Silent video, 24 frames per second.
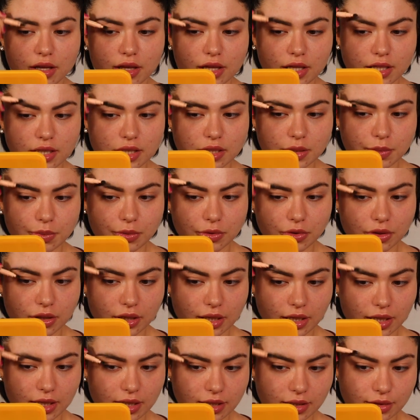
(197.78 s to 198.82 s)
This
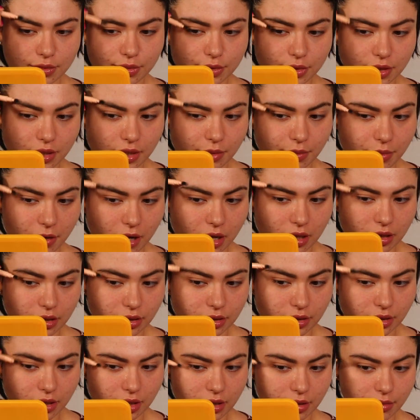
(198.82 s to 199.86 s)
spoolie is really
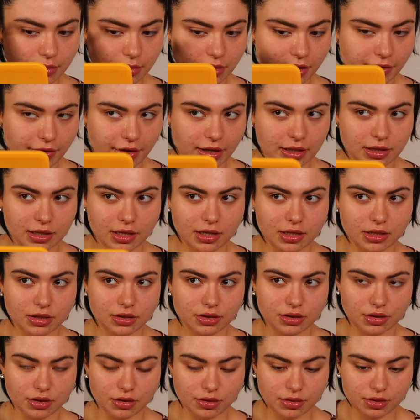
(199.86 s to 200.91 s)
bothersome. The fact that it's
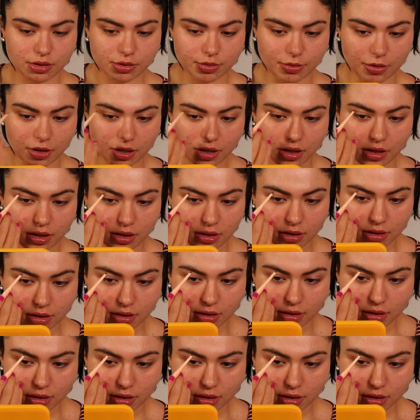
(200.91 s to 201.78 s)
so small.